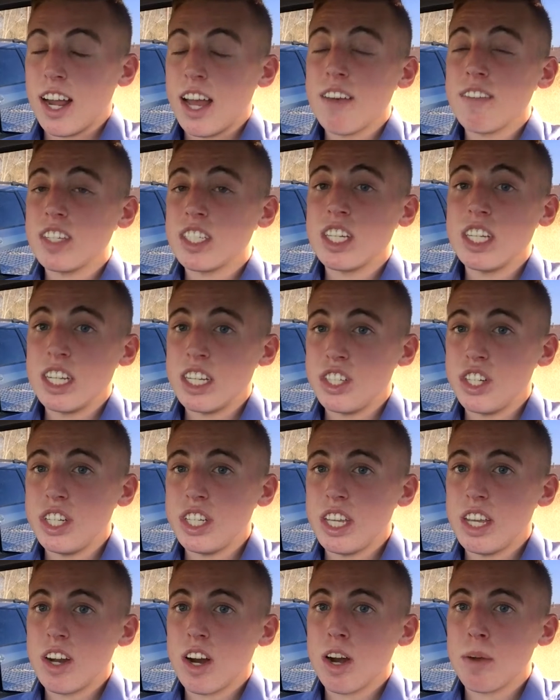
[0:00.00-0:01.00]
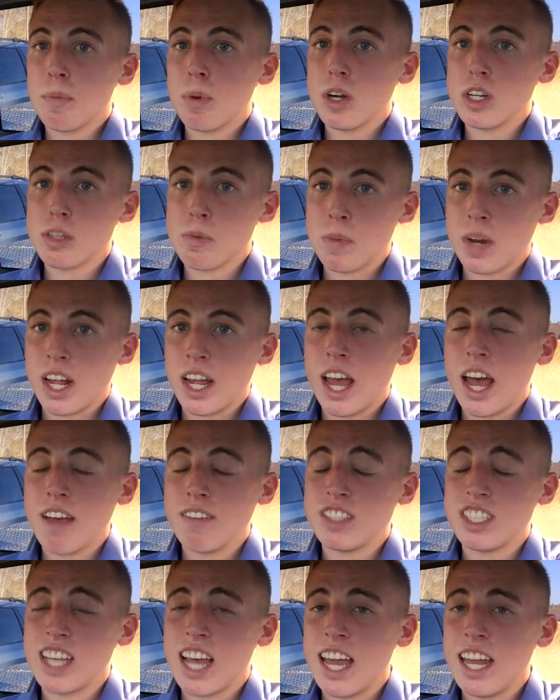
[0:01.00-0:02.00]
I haven't seen a GTR in person, but I
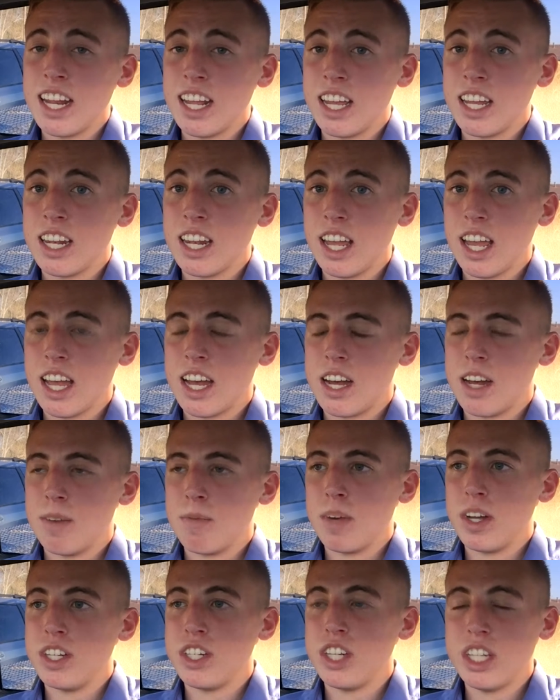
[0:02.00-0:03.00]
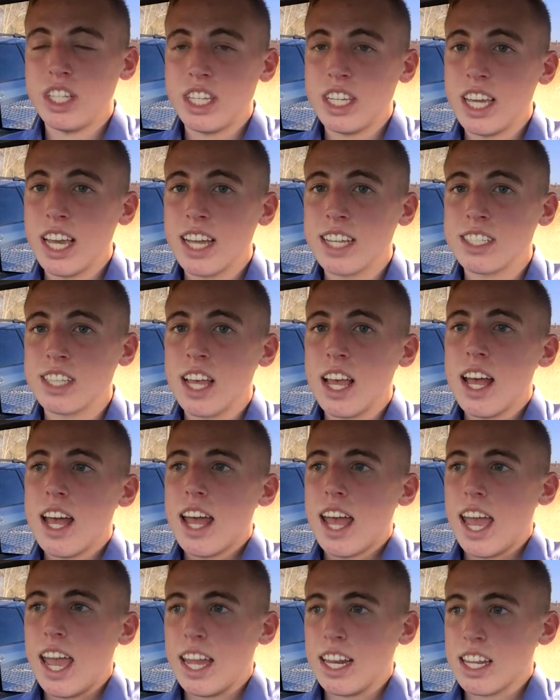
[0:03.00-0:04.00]
have sat in a GTS
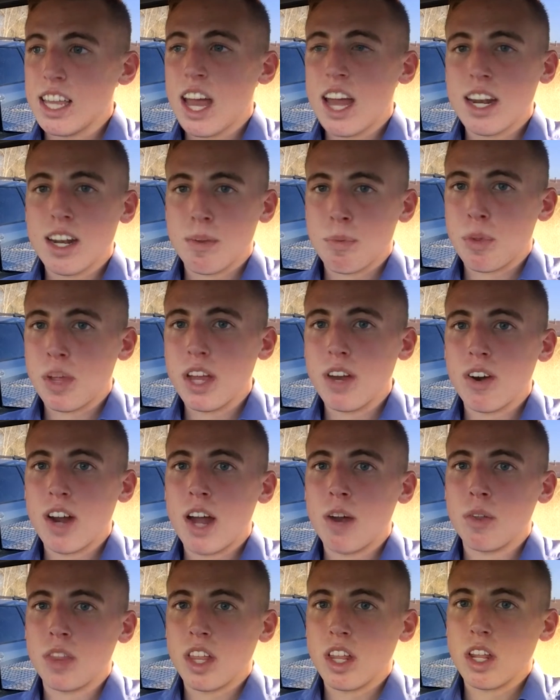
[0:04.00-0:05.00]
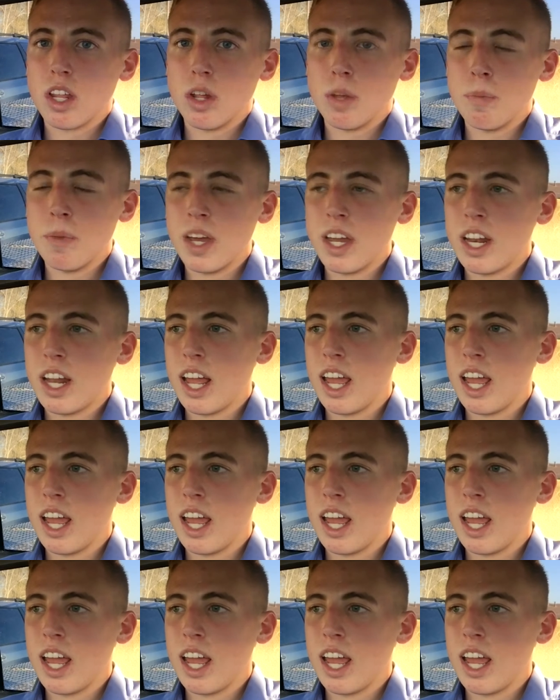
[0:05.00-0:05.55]
and gotten to play around with it a little bit,